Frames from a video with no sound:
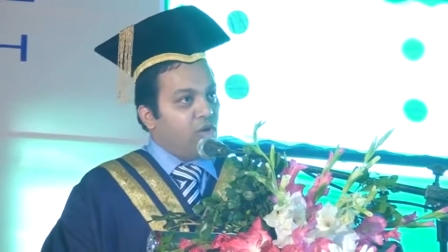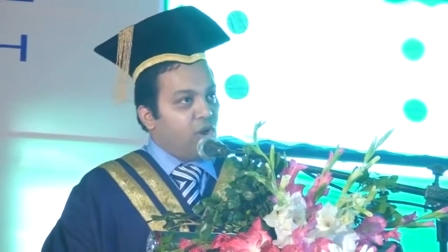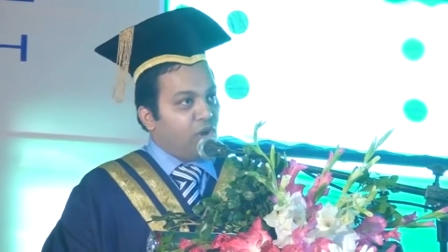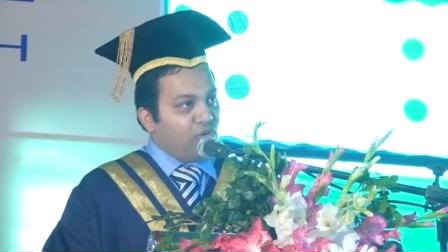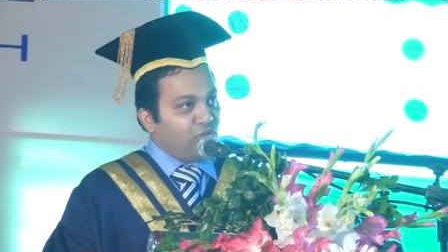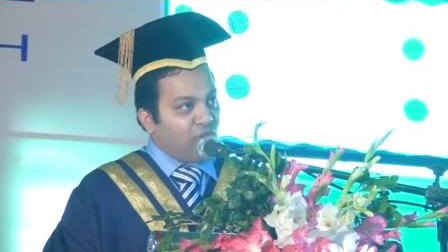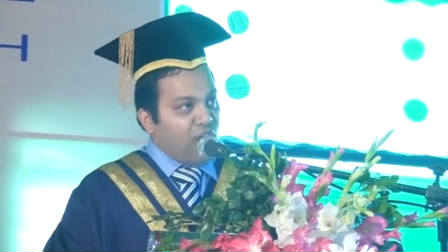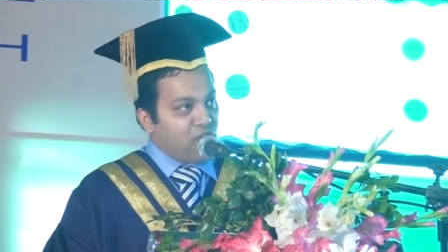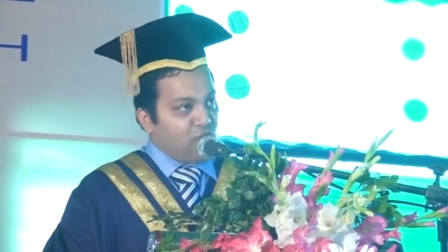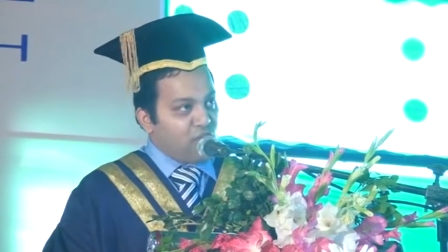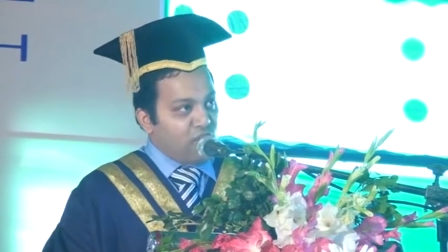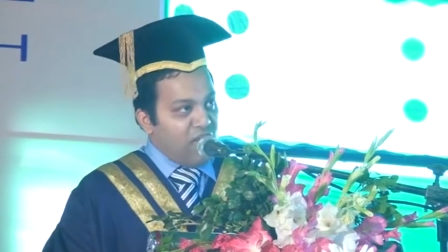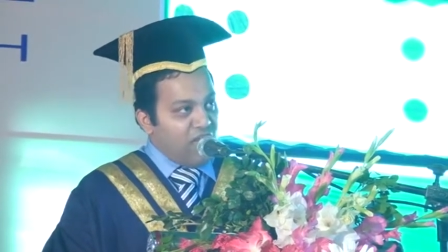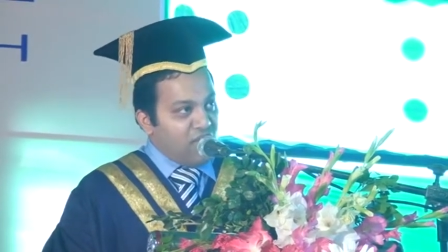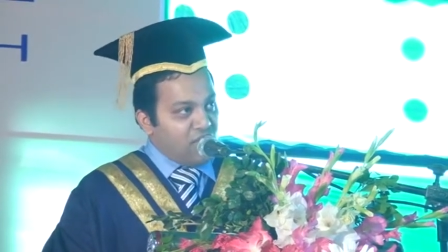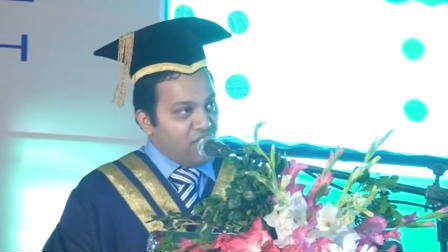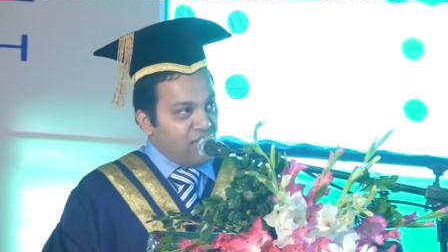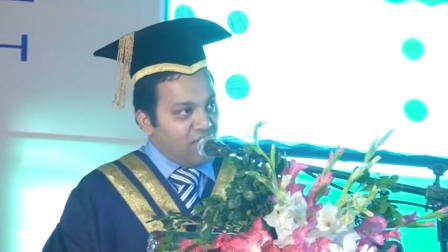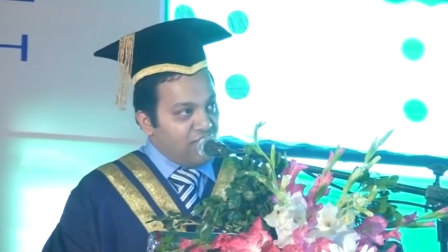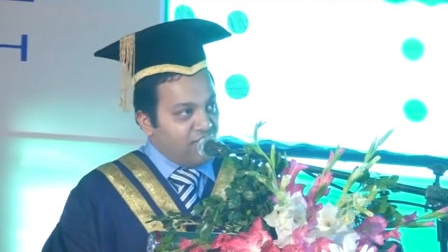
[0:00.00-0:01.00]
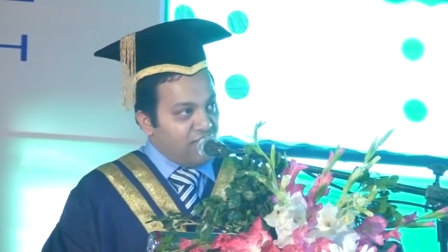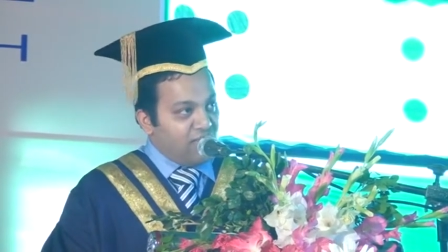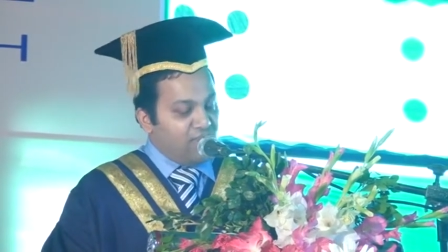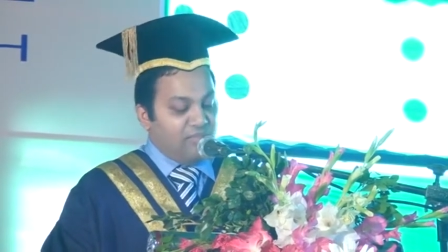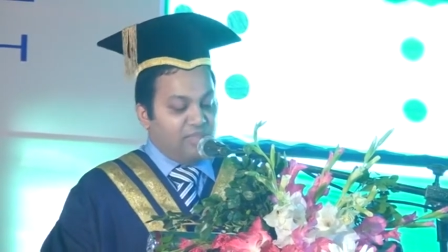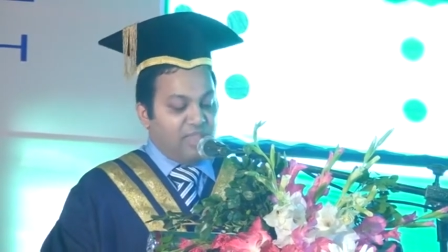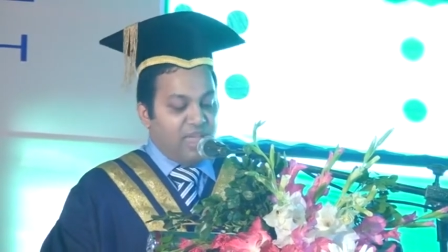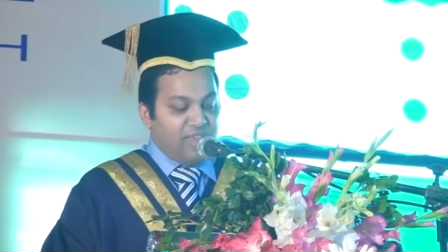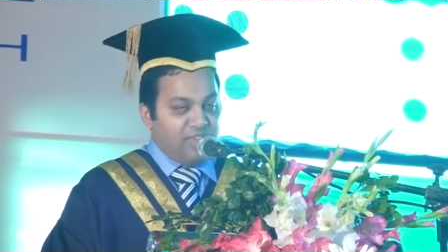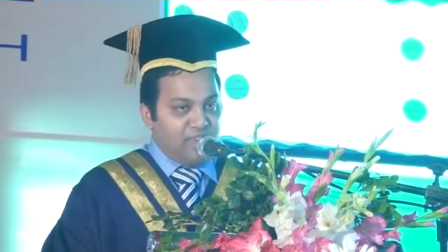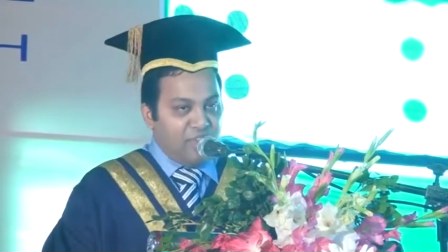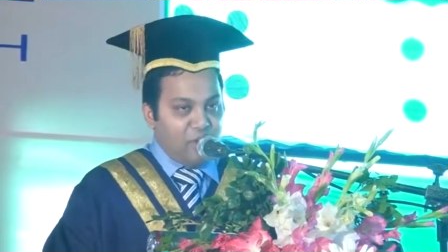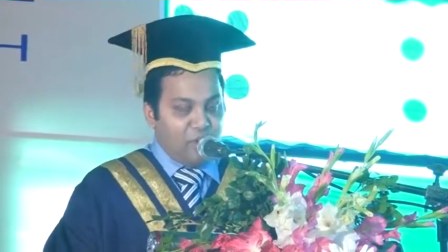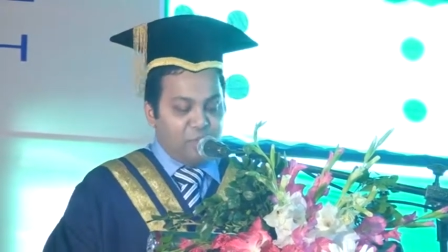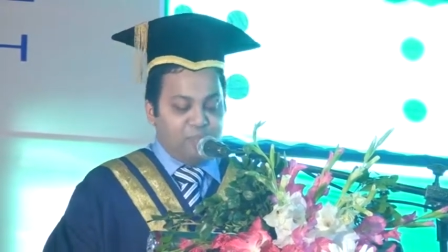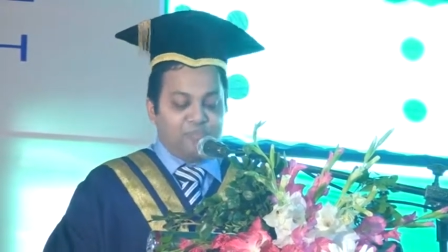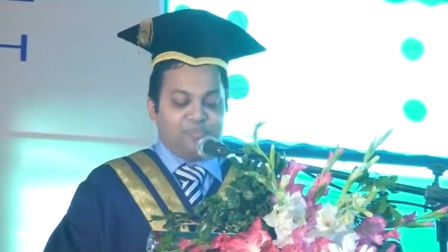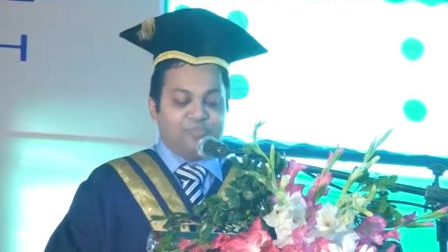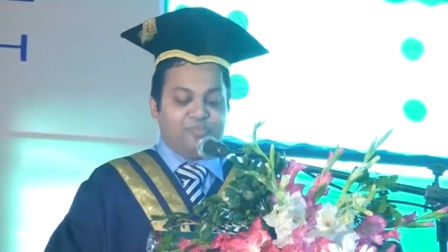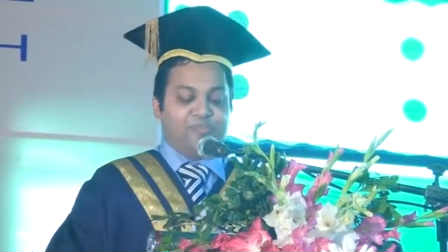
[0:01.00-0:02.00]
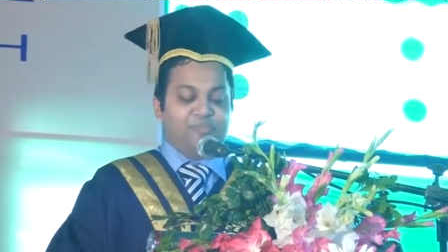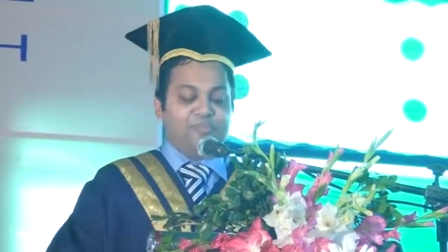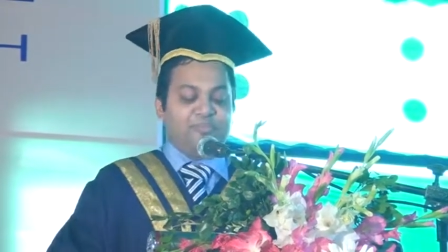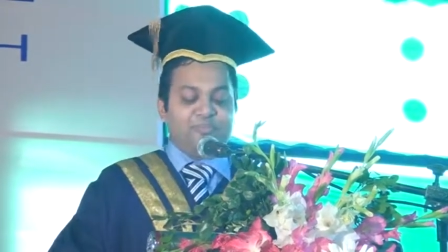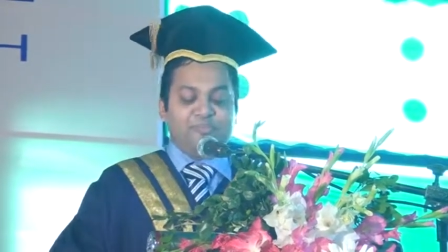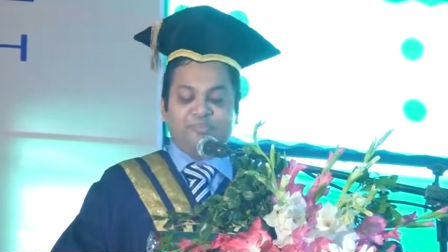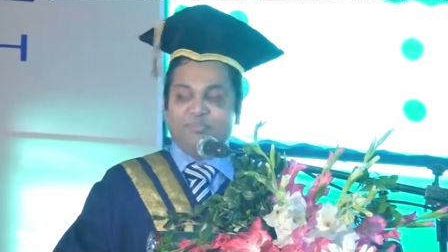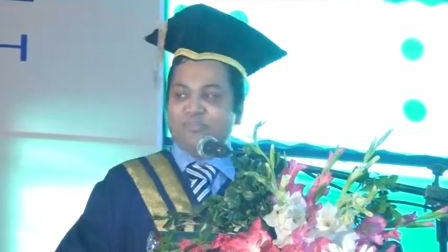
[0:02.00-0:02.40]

Congratulations. Thank you.